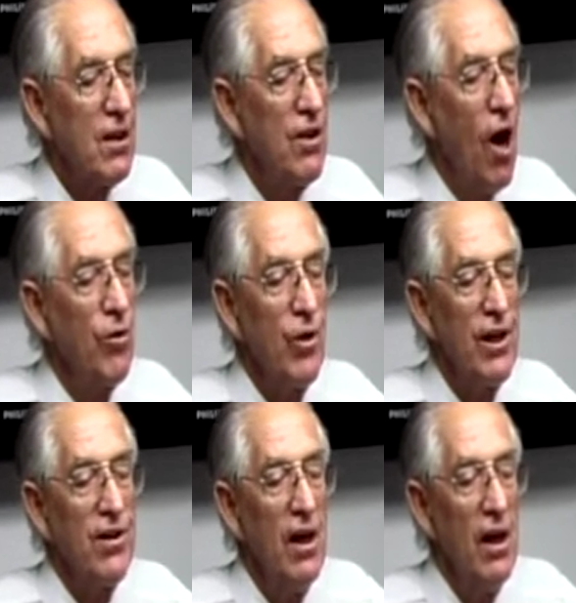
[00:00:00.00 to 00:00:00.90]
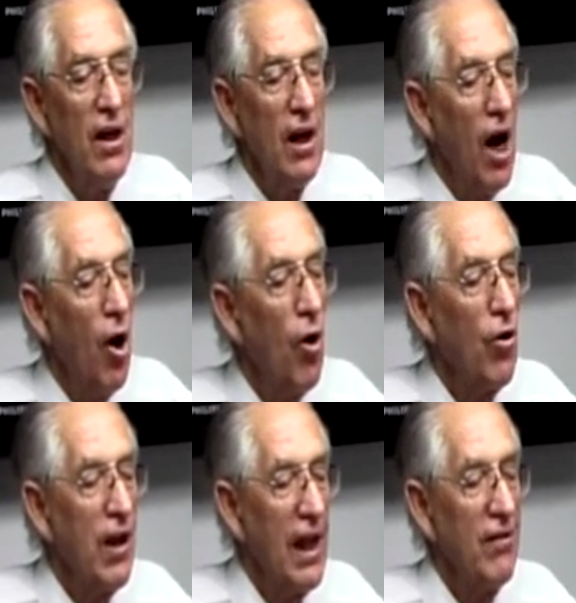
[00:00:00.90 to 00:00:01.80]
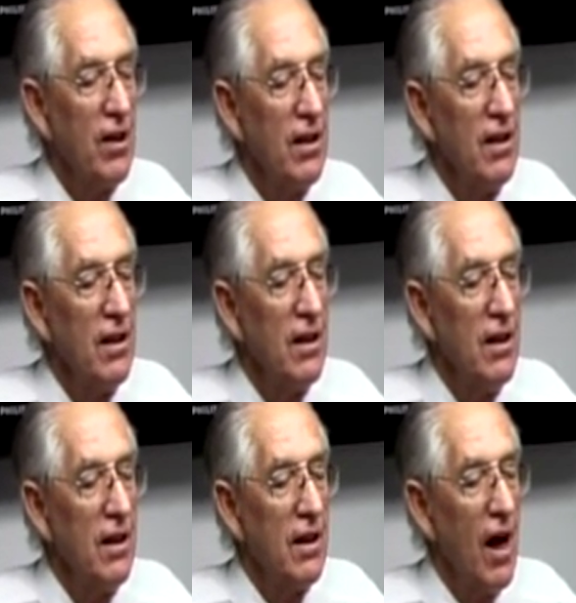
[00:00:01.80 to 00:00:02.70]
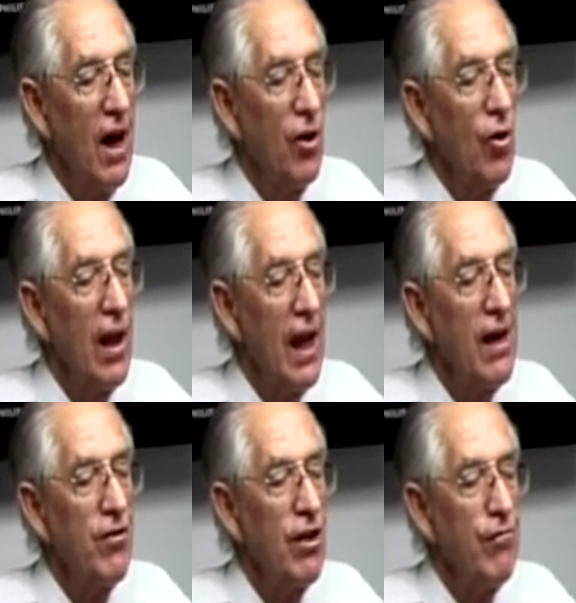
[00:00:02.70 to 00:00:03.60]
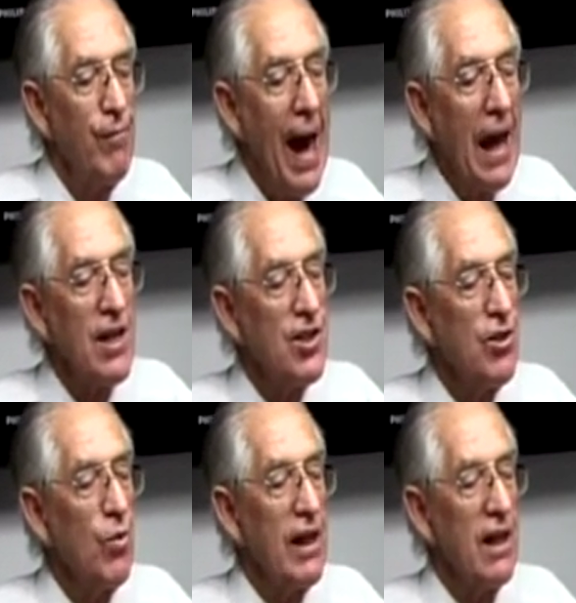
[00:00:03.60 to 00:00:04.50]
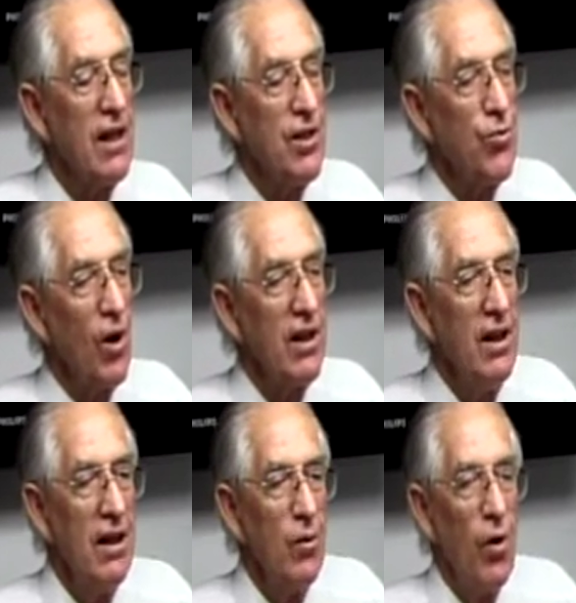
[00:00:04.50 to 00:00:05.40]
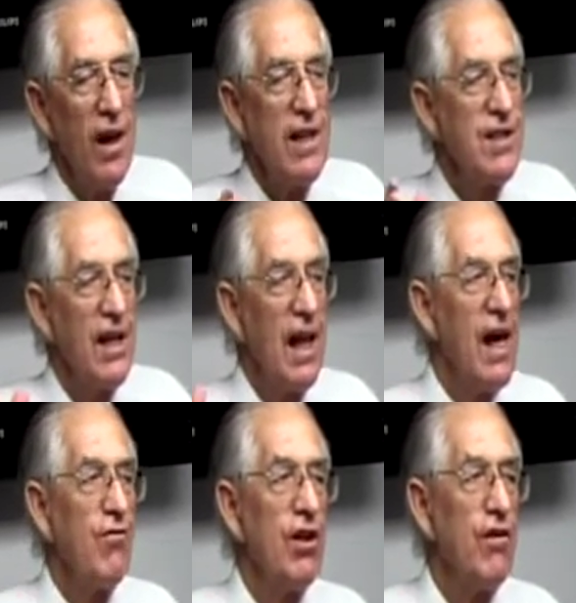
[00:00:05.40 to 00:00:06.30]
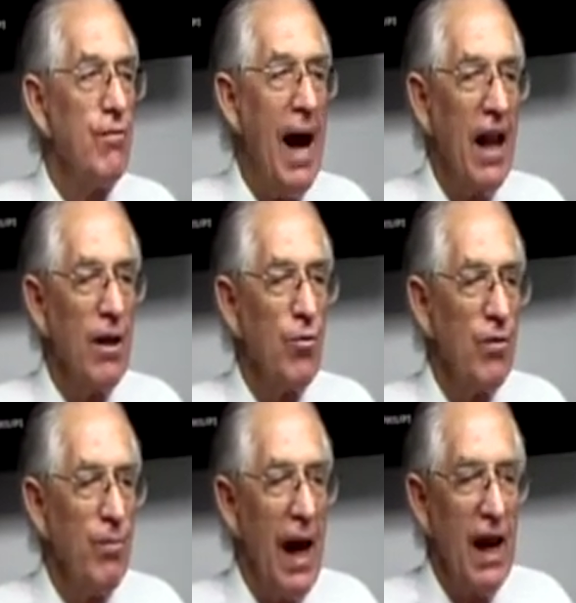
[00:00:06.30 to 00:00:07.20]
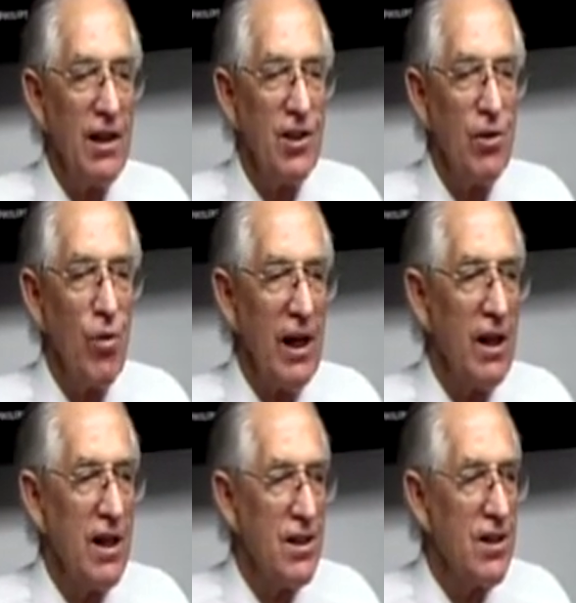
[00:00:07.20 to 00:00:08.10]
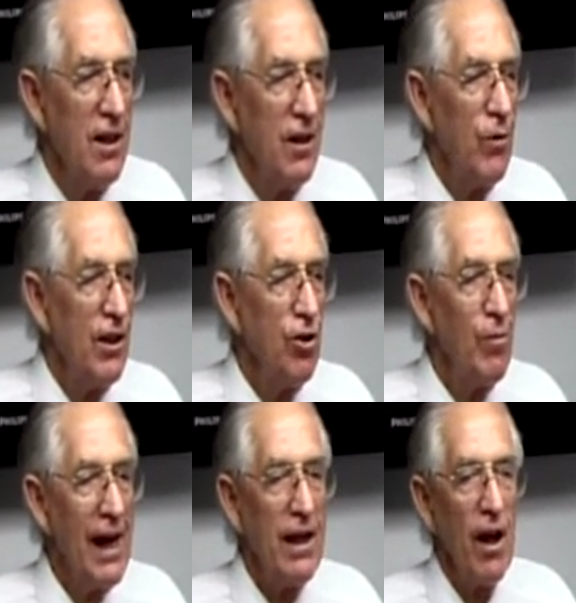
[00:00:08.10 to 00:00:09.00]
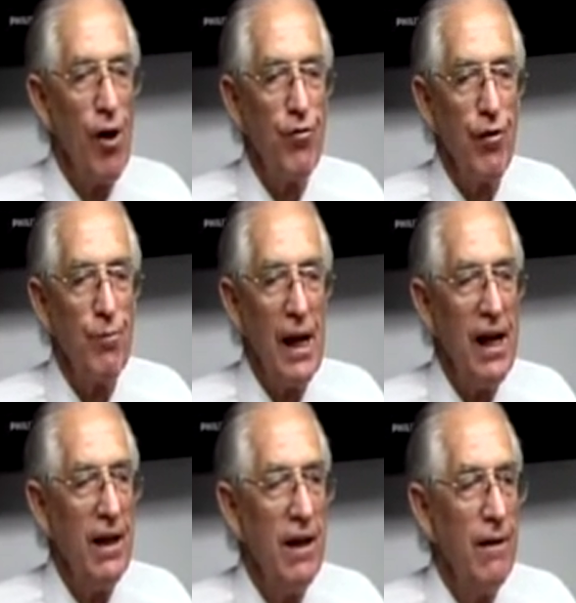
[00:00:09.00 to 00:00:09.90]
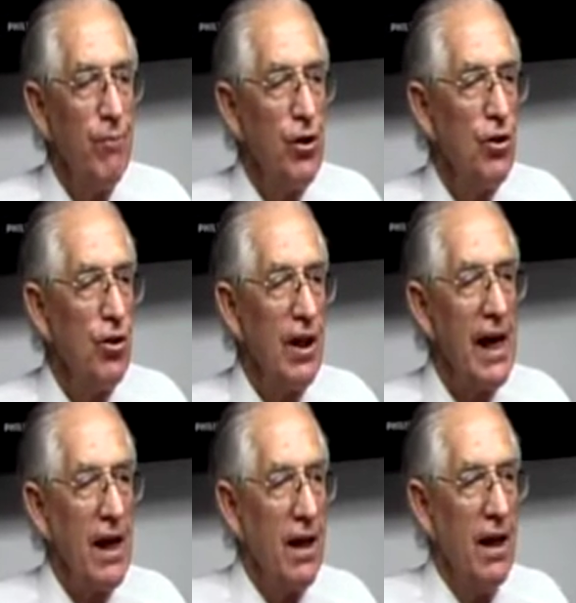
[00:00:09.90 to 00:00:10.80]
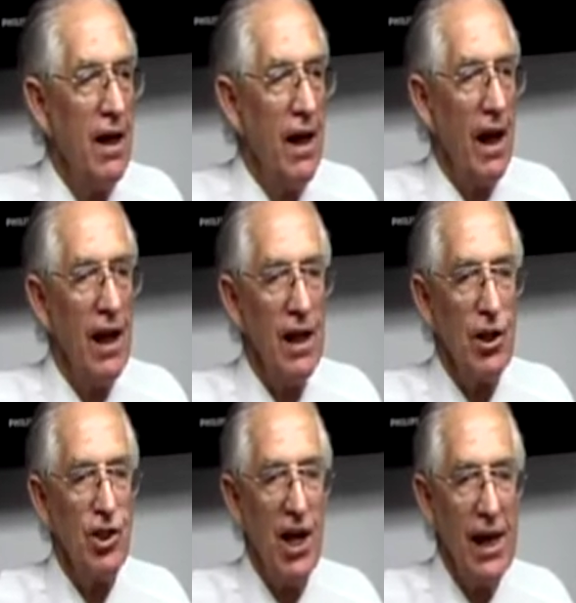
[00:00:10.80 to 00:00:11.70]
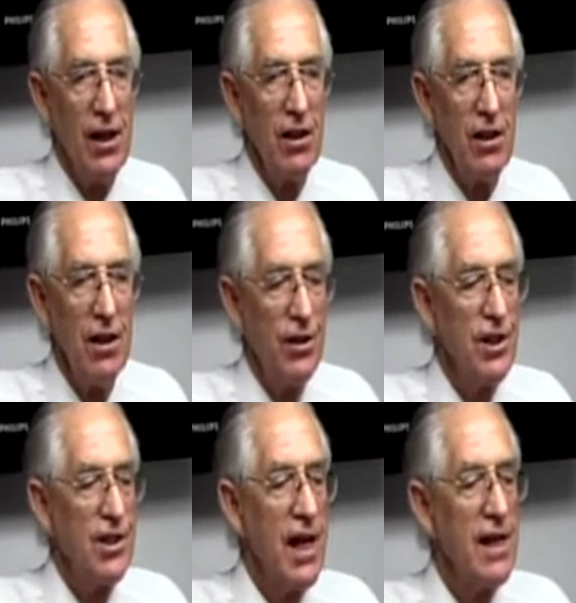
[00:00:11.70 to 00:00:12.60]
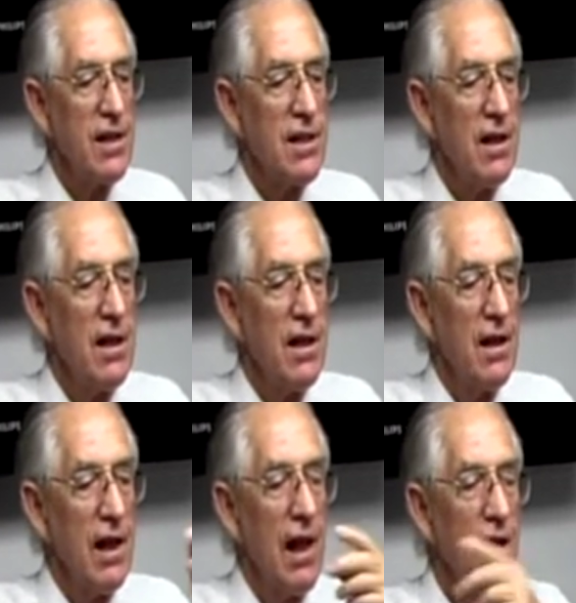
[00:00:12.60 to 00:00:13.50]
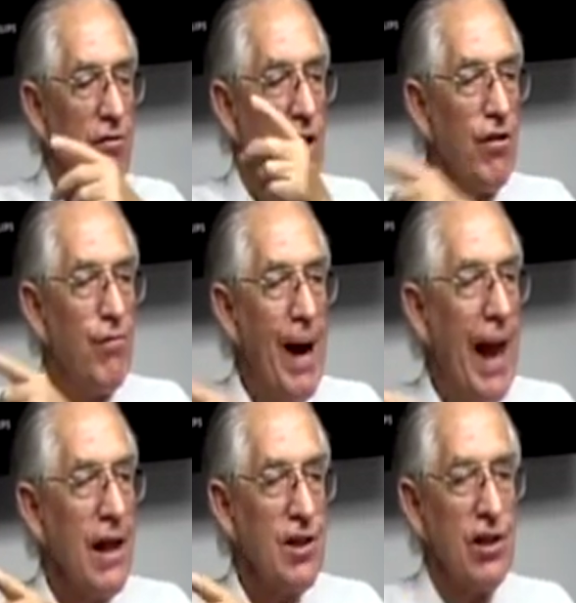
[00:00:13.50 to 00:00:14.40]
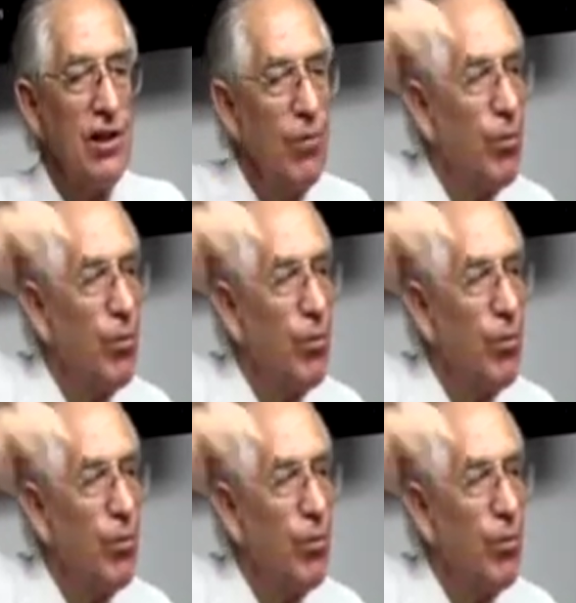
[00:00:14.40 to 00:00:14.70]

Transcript: not with old leaven, right? Or the leaven of malice and wickedness. What is the leaven of malice and wickedness? When you make a loaf of bread, do you get a little shaker that says, leaven of malice, and you